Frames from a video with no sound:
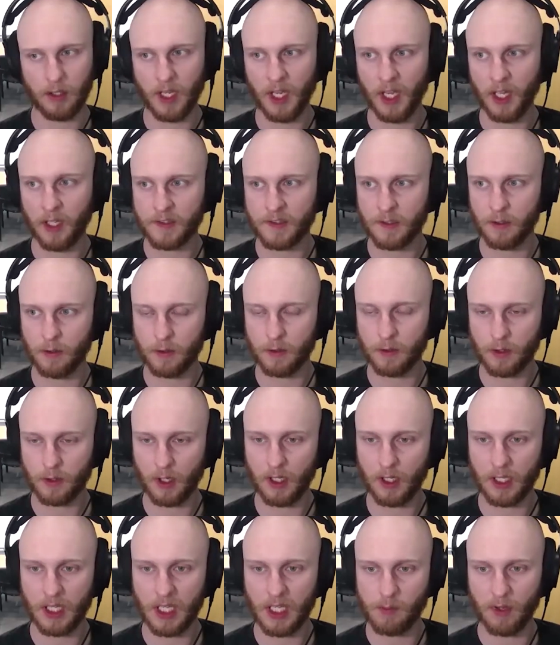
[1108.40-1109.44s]
Yeah. Still
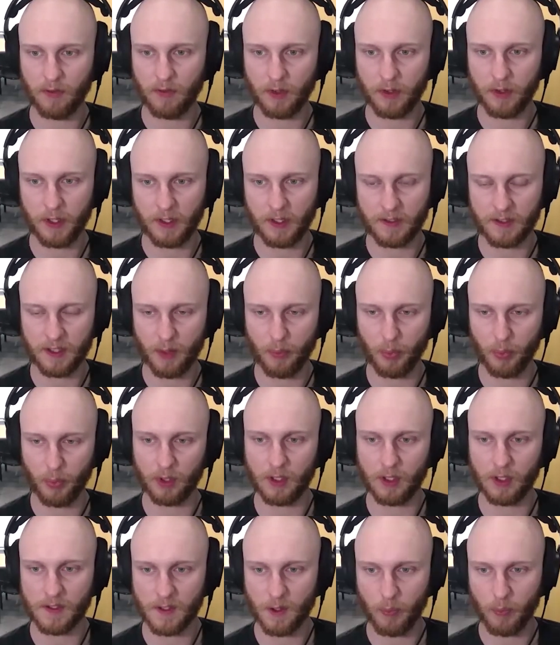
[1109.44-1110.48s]
trying to keep everything separate
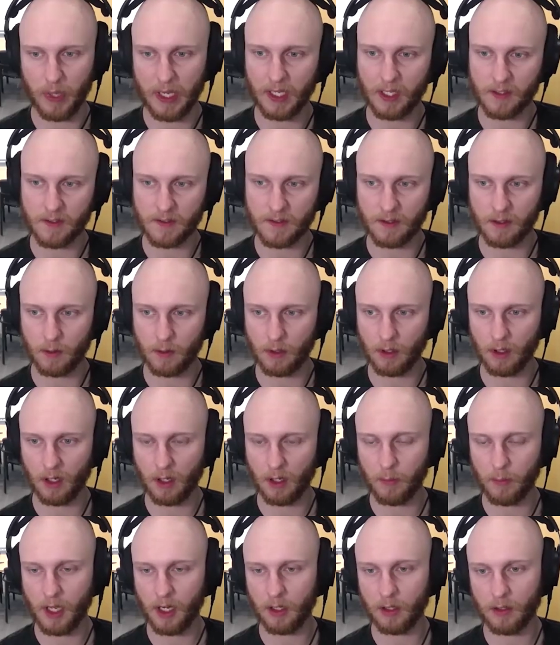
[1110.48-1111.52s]
because the bank isn't doing
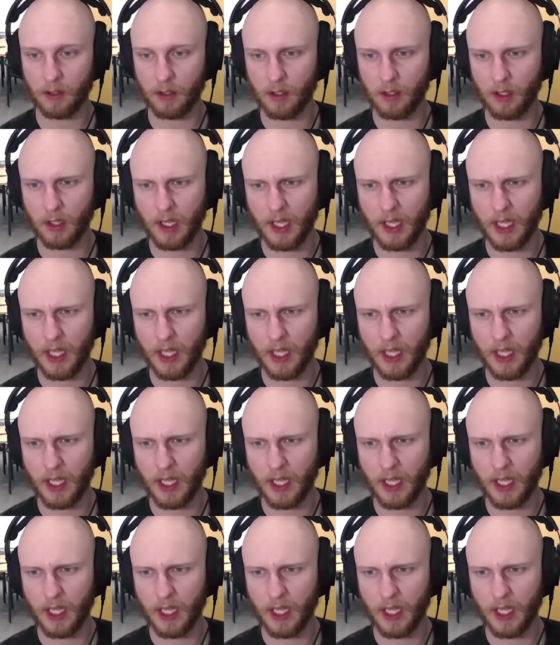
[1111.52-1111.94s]
automatically.